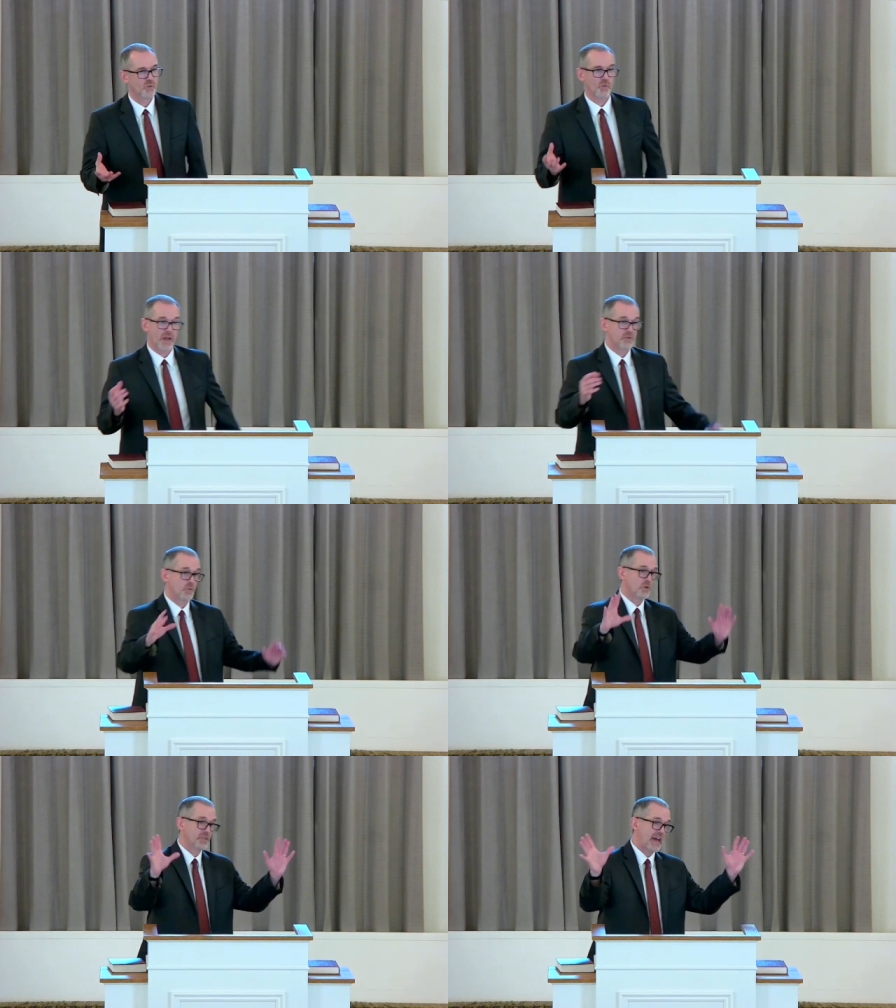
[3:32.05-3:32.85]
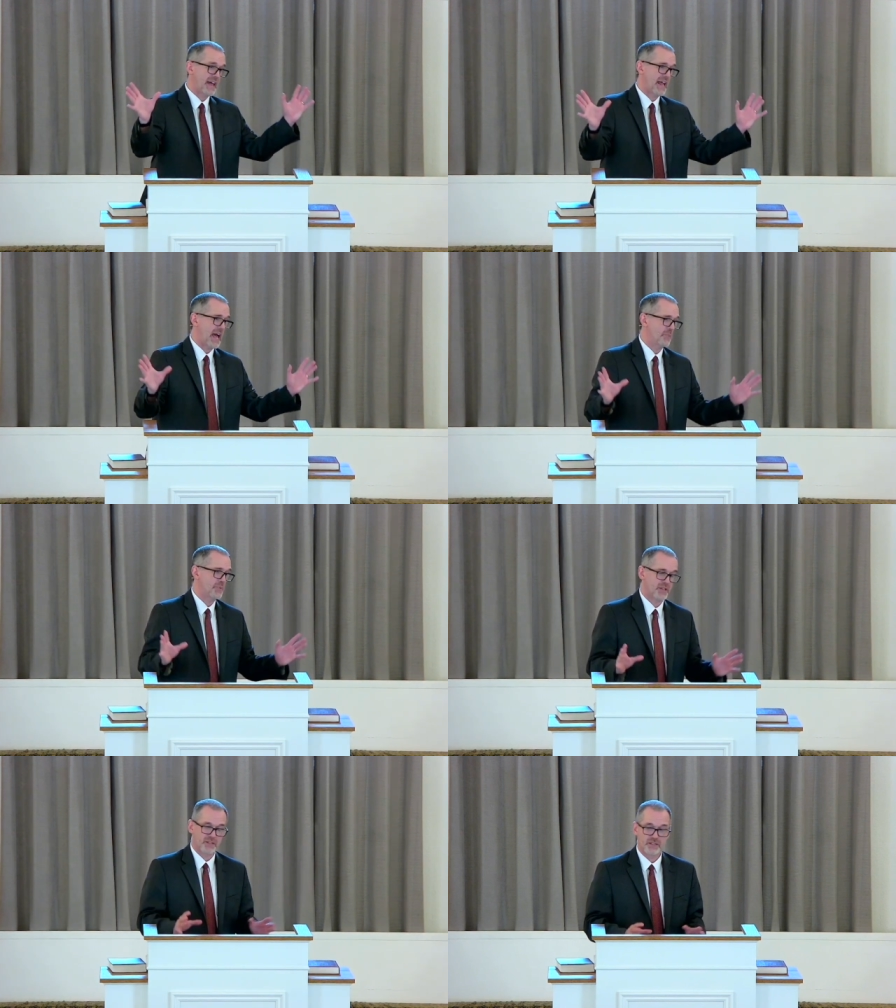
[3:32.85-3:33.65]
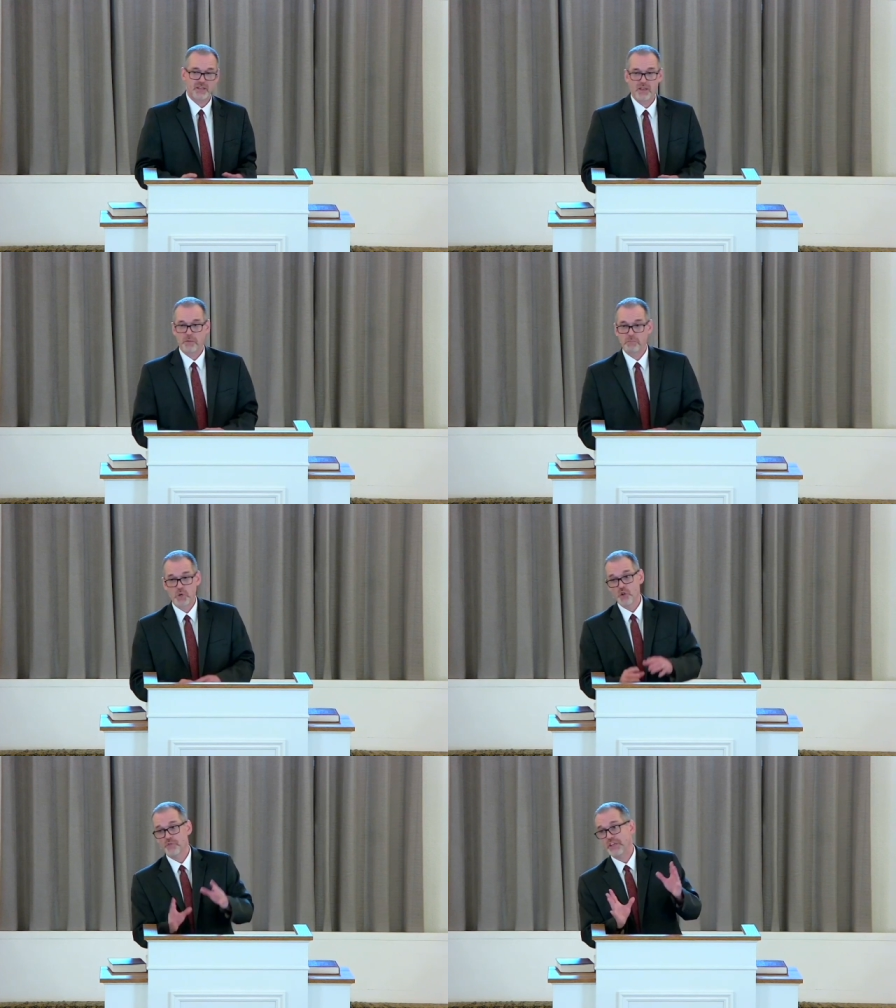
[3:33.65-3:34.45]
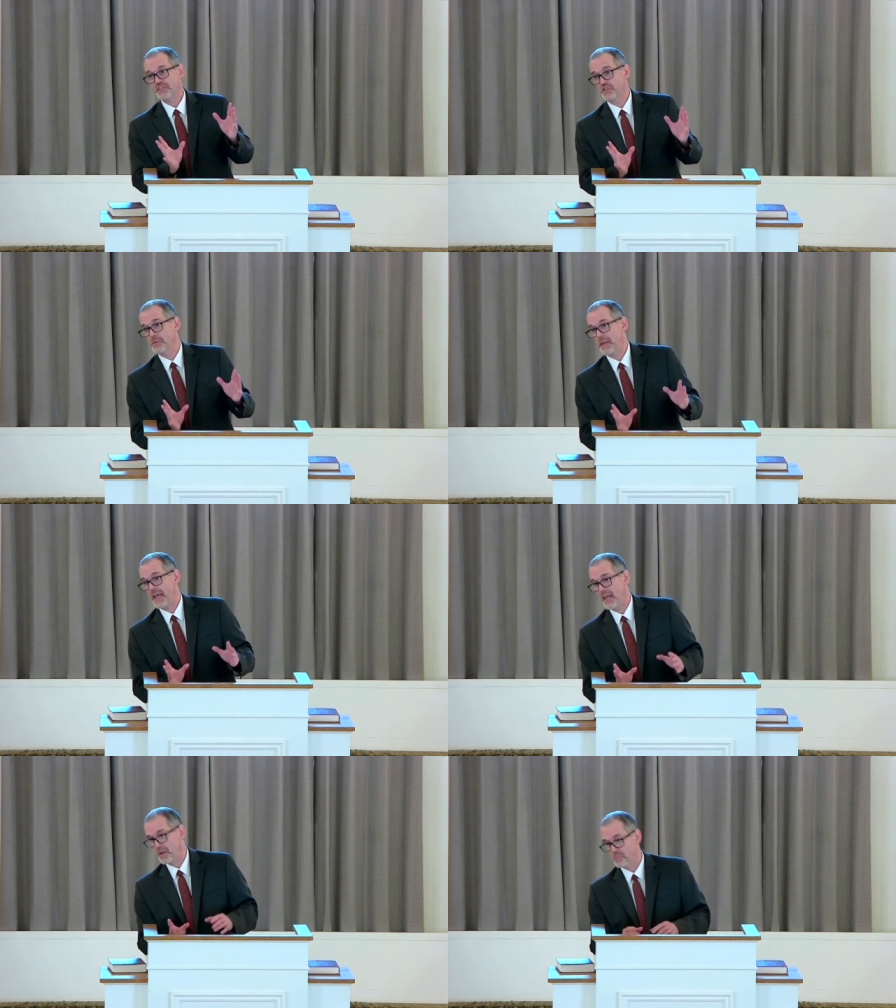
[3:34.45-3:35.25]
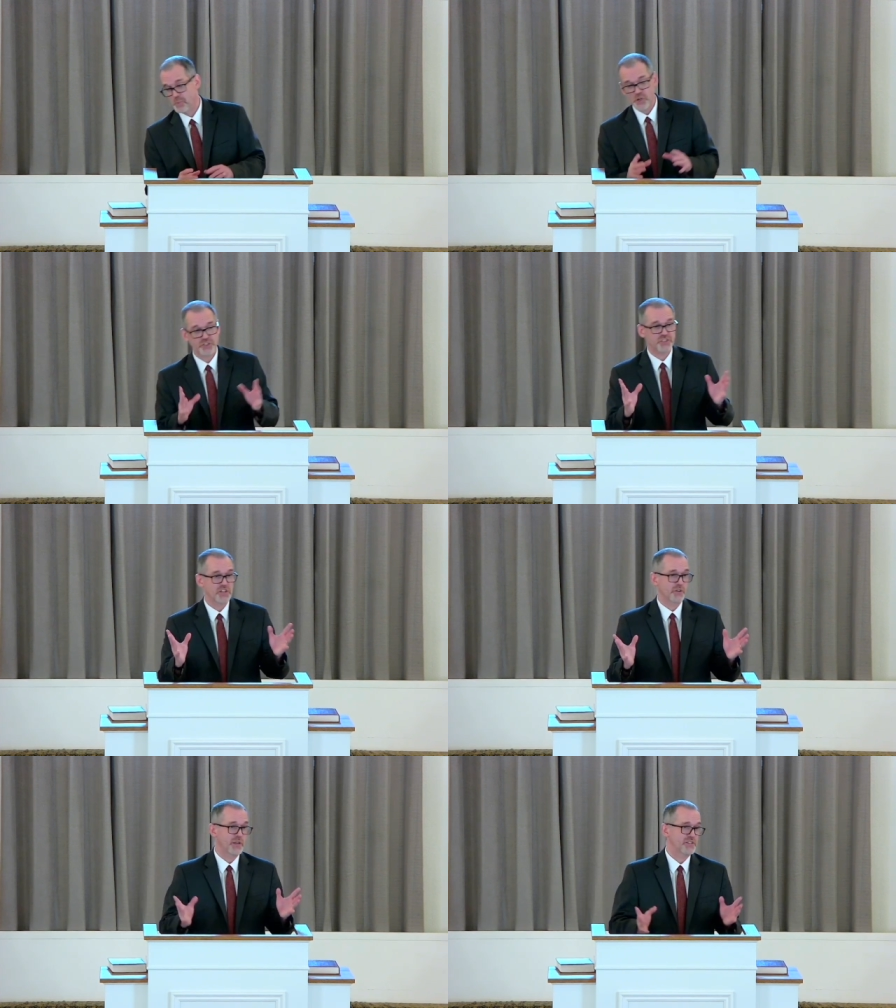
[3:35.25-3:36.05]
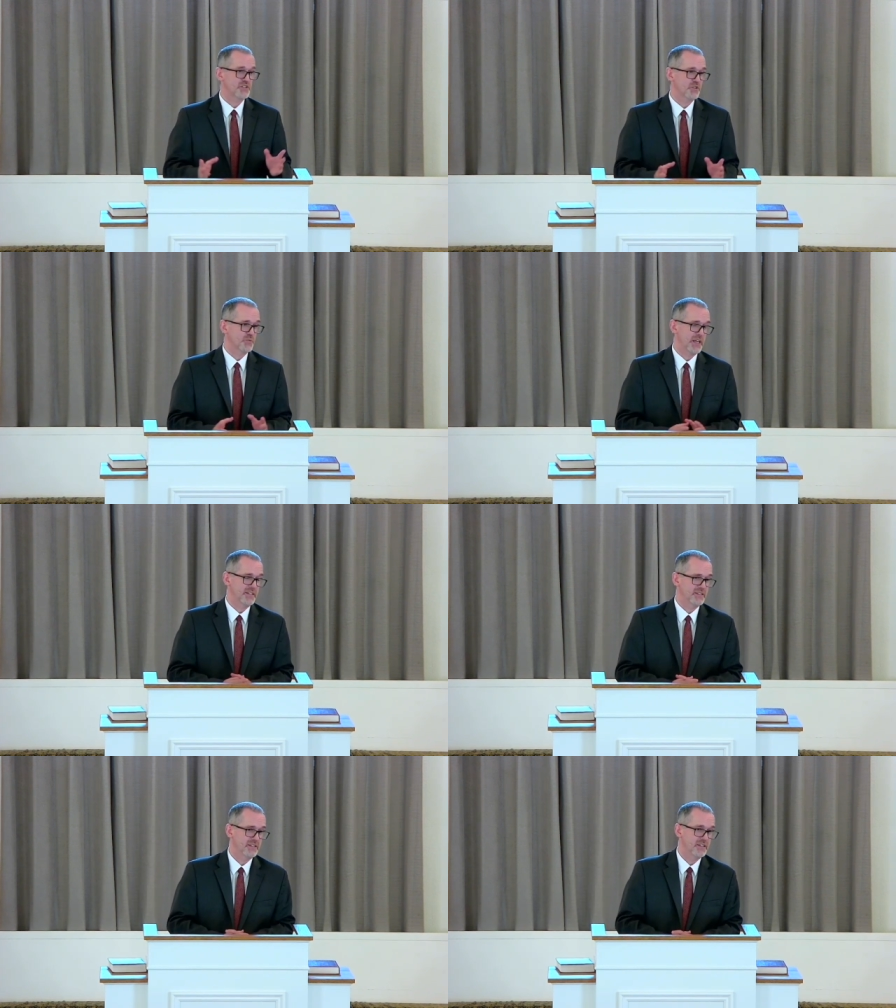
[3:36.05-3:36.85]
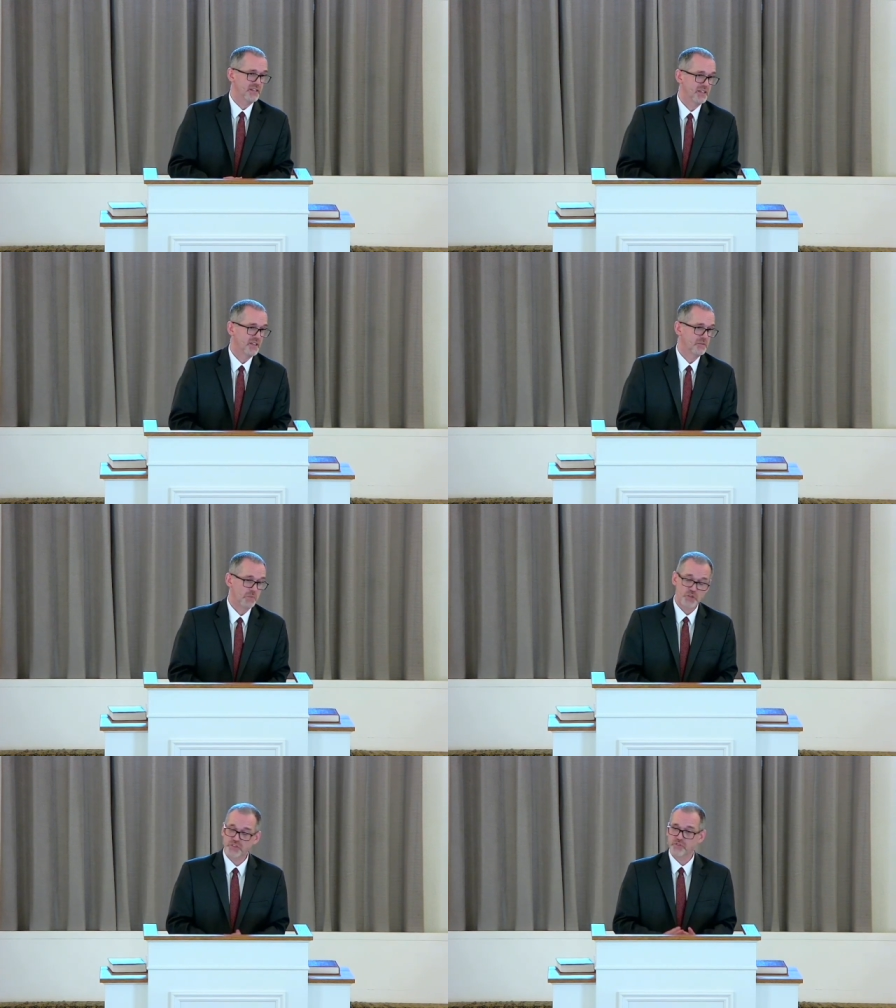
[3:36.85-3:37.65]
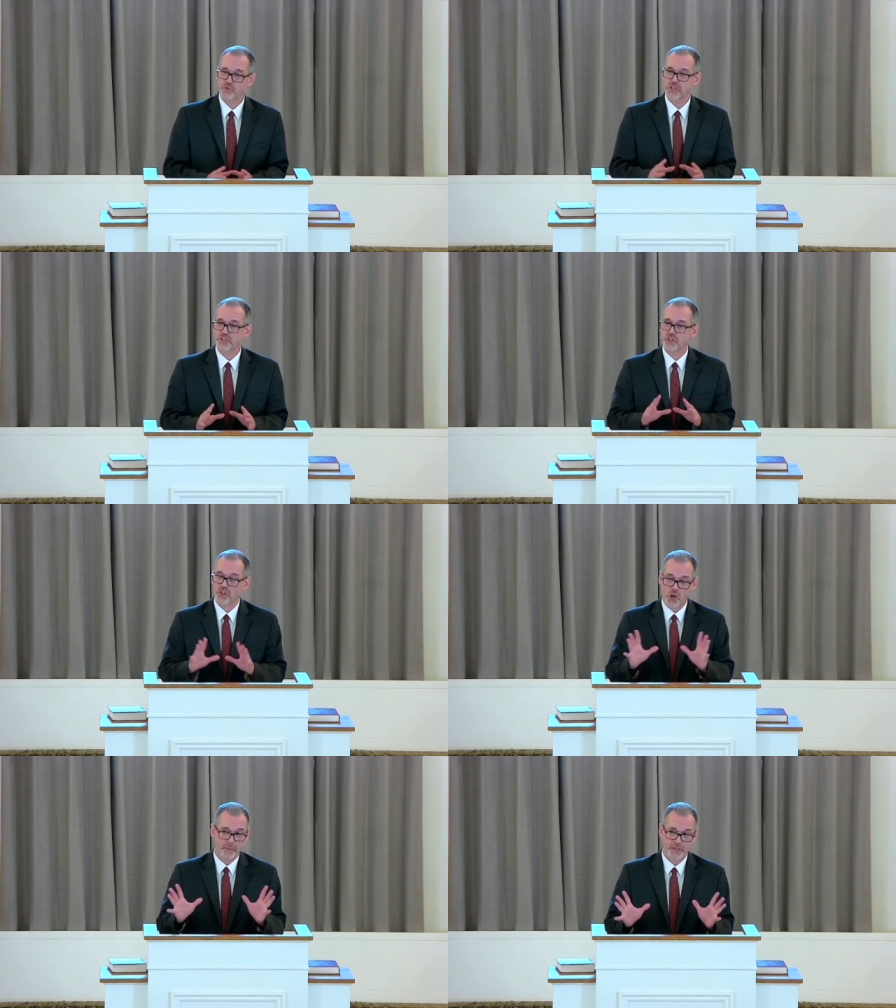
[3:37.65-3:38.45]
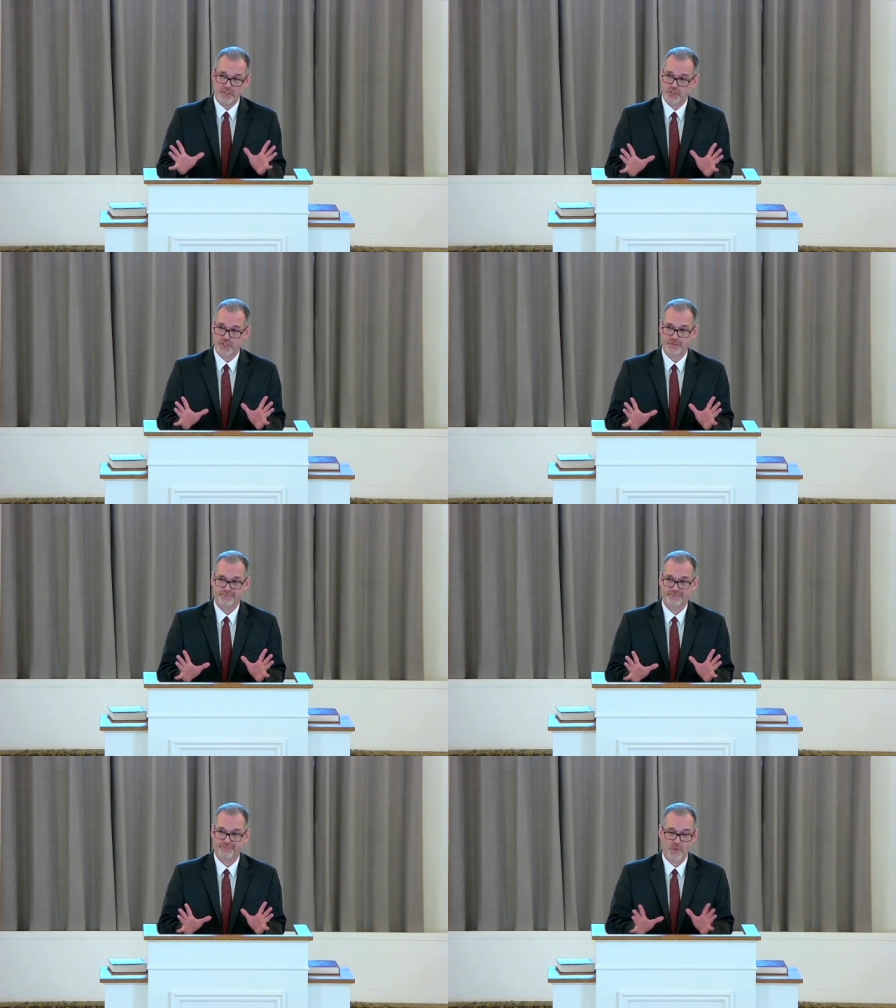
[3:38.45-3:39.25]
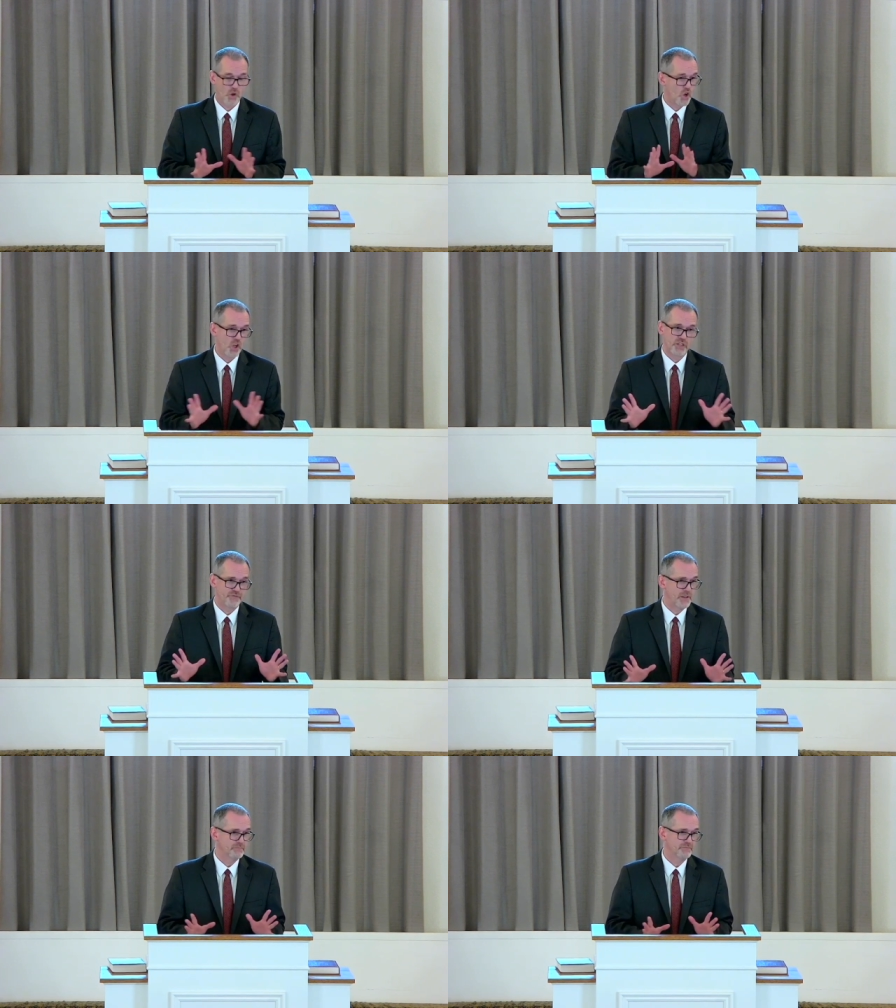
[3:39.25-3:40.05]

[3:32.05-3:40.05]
When will that happen? movies are made, book series are written, most of which are garbage, all of them.